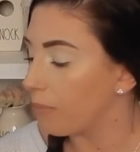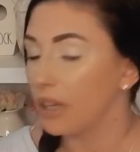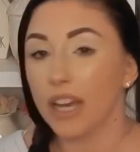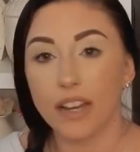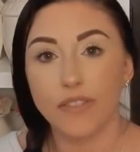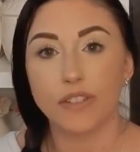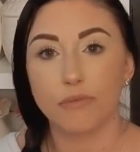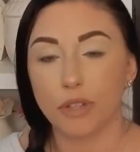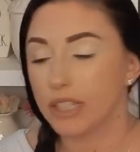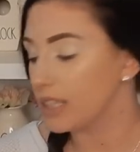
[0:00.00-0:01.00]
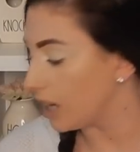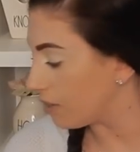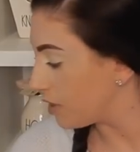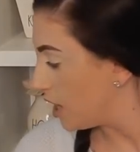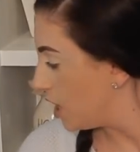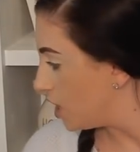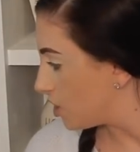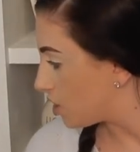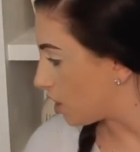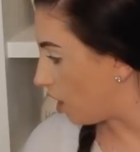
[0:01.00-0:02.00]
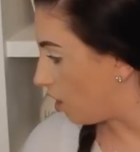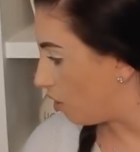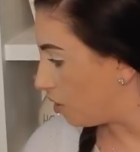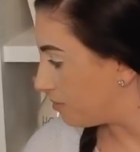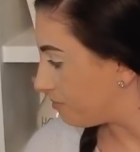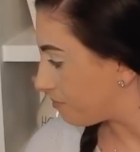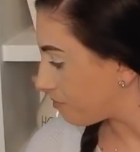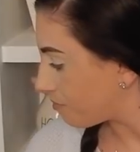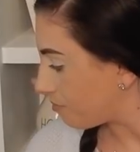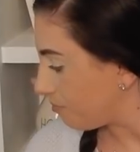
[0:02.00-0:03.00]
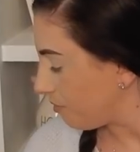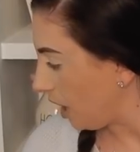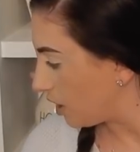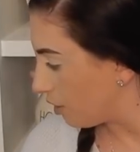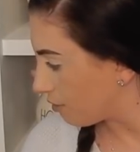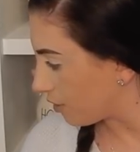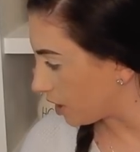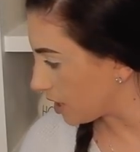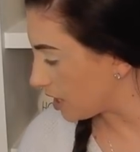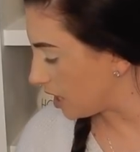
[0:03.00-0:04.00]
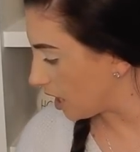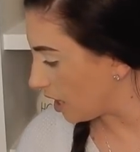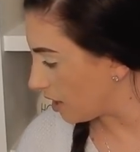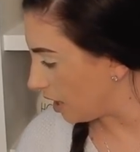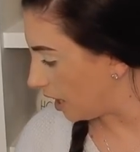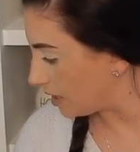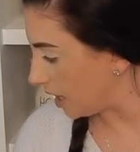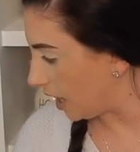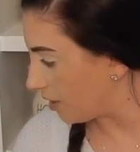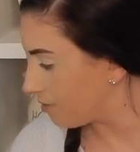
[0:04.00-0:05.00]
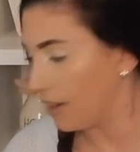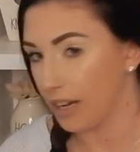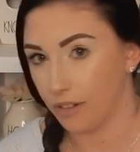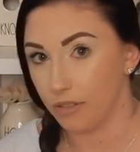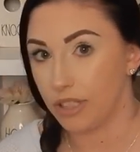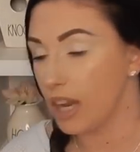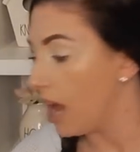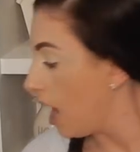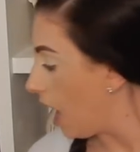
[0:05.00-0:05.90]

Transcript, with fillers: but yeah, I found some great stuff. So the first thing that I found,